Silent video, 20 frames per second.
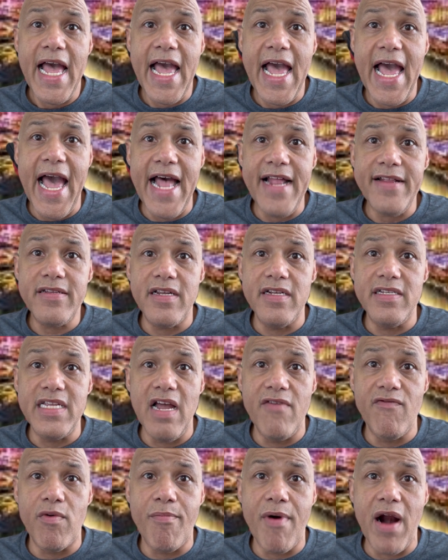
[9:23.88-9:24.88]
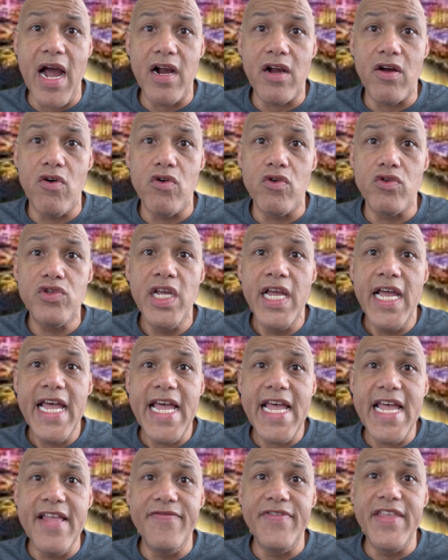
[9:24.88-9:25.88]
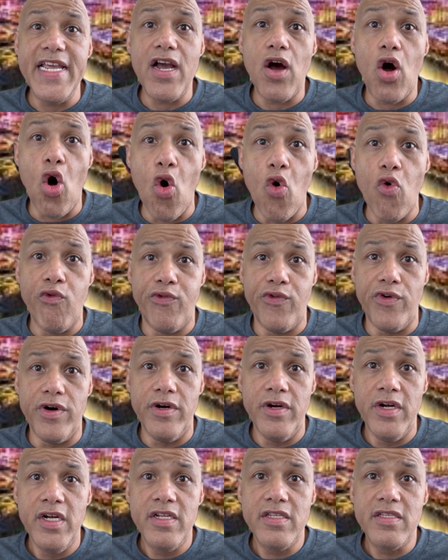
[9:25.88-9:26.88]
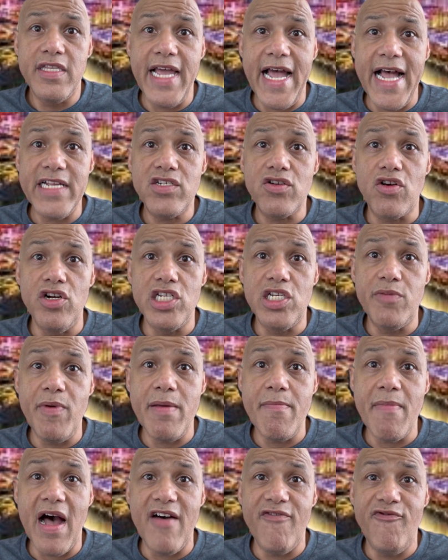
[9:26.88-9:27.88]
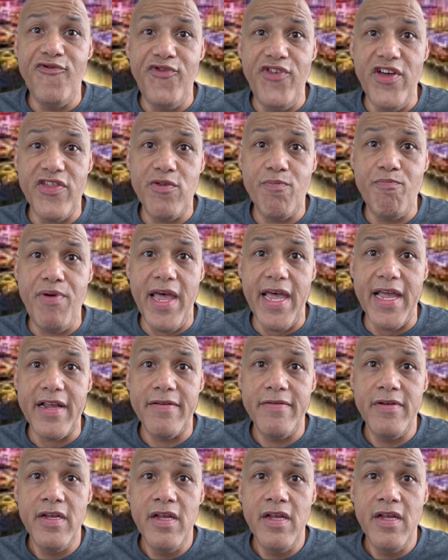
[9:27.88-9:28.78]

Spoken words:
at the Denver Broncos in the over. That's going to be my fifth pick.